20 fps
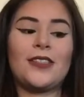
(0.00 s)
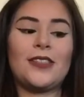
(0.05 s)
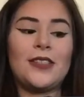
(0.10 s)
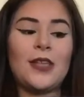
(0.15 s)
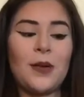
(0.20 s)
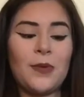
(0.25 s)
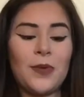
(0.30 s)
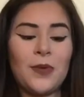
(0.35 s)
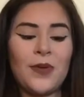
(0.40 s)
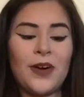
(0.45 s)

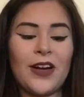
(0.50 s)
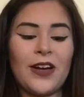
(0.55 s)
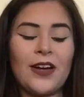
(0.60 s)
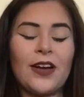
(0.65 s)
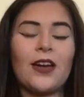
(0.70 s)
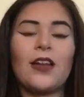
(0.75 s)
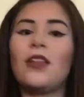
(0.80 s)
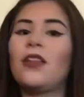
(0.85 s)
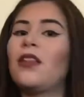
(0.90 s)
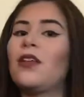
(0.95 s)
Tell me why
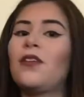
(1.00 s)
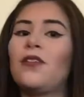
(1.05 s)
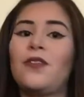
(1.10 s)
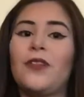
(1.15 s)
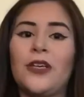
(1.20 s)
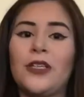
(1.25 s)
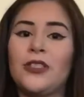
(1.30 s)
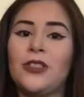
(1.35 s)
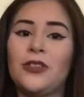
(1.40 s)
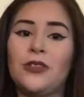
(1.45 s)
I love
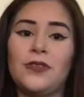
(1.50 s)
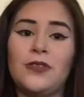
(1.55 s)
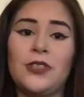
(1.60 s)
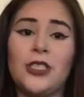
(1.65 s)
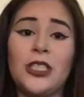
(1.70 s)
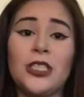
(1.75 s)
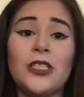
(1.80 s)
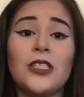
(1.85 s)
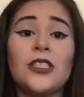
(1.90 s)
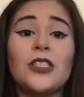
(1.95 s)
Fashion Nova
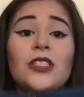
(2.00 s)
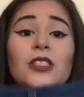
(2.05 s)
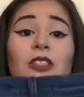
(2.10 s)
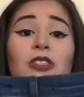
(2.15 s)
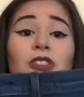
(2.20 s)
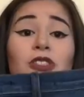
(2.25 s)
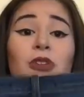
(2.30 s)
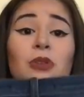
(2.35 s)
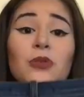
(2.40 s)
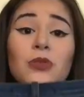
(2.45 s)
jeans. They're
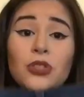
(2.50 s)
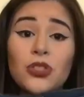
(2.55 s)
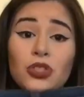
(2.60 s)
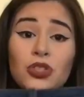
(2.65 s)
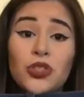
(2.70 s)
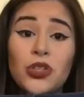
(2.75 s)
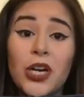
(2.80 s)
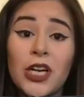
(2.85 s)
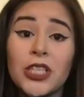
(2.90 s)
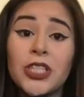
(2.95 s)
so
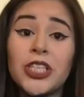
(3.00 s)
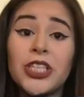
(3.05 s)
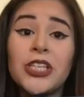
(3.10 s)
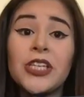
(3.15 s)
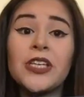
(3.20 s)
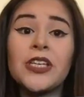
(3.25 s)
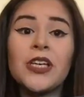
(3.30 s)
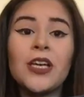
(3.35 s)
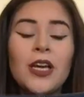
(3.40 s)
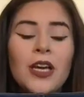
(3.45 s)

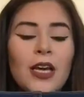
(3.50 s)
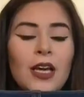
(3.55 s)
stretchy.